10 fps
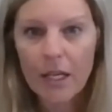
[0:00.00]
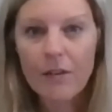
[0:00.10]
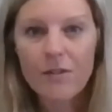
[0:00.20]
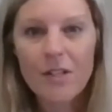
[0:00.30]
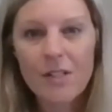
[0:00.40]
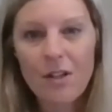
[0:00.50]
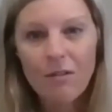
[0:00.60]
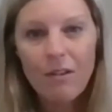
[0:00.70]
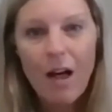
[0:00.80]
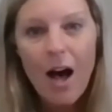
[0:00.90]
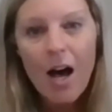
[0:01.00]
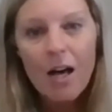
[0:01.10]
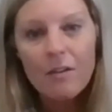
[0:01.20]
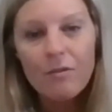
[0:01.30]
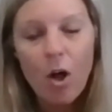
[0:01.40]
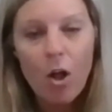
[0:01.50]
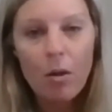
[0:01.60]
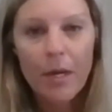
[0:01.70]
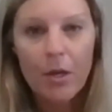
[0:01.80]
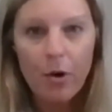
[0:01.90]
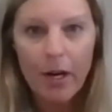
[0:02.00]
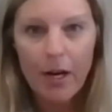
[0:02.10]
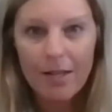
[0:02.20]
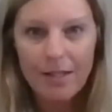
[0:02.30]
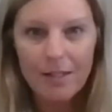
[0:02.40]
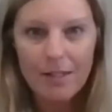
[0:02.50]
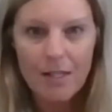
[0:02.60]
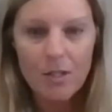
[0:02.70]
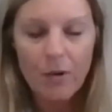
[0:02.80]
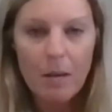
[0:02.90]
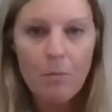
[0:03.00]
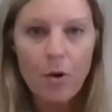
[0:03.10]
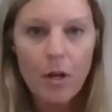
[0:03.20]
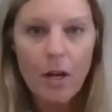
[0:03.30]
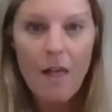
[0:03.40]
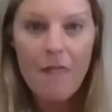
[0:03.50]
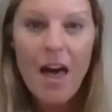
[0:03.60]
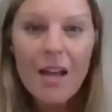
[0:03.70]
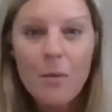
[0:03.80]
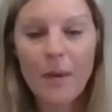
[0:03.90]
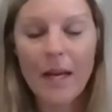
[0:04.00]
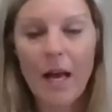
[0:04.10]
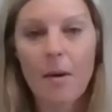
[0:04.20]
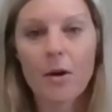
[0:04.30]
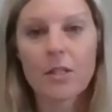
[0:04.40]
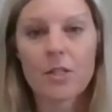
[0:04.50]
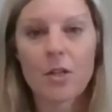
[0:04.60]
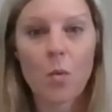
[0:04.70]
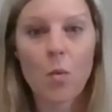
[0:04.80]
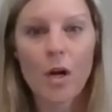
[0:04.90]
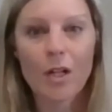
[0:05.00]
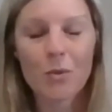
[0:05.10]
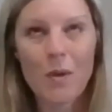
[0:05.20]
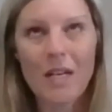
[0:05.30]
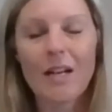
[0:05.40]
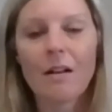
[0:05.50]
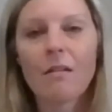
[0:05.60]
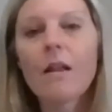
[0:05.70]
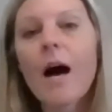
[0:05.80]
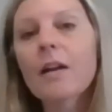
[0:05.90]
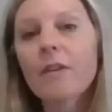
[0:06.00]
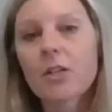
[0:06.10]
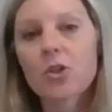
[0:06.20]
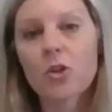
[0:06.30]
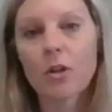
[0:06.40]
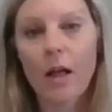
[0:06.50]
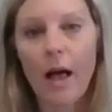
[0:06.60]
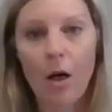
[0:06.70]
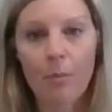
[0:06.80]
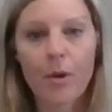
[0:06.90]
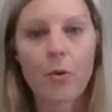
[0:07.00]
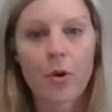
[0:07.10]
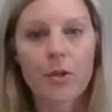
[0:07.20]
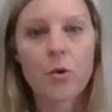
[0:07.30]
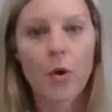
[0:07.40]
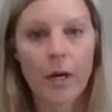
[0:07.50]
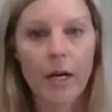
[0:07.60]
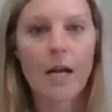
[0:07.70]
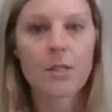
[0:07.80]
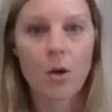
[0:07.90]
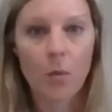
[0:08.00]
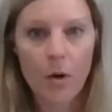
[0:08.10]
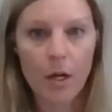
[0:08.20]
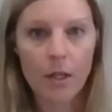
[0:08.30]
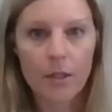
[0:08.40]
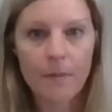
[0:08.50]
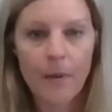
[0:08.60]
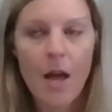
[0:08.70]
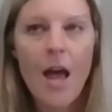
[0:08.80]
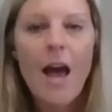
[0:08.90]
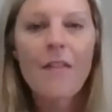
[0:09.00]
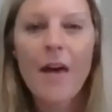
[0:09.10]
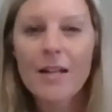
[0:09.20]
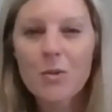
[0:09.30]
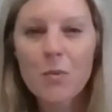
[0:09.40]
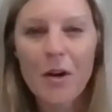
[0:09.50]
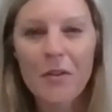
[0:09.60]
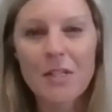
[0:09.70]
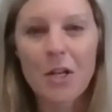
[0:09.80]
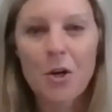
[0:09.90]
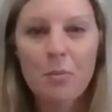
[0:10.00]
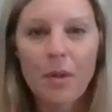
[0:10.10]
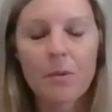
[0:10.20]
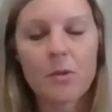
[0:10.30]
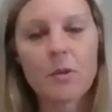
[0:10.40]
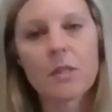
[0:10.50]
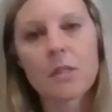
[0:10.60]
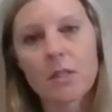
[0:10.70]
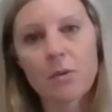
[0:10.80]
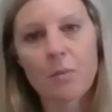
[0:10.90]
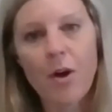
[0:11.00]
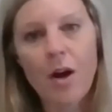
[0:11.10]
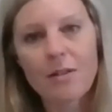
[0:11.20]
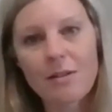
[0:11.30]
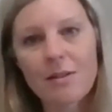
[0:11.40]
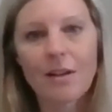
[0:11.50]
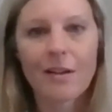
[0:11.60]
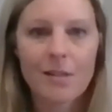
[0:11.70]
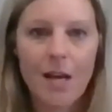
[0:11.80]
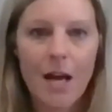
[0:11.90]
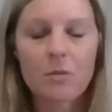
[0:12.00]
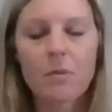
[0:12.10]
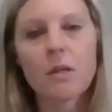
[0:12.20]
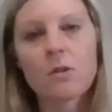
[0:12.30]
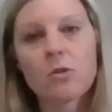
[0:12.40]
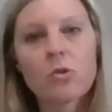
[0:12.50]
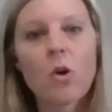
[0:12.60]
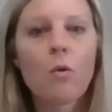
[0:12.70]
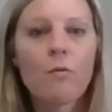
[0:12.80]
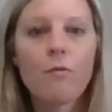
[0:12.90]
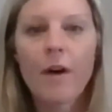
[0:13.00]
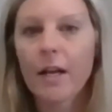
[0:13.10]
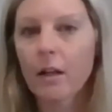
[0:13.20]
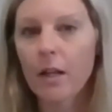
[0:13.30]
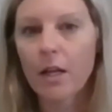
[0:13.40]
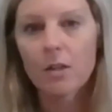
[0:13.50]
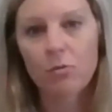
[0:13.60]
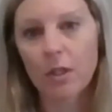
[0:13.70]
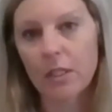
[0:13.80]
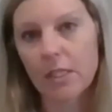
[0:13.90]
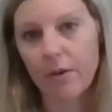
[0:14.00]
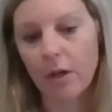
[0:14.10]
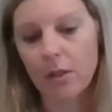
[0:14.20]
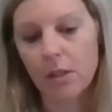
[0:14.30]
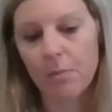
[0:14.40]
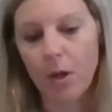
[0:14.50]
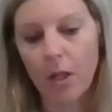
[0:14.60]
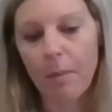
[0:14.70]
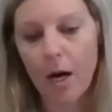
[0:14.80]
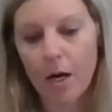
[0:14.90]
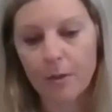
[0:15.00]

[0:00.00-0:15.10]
gives us a lot of calming and organizing sensory input. And then when we come out into the world, we need a lot of external help in order to organize our world. And that's where this interplay between sensory processing and attachment is so vital and is really difficult to pull apart.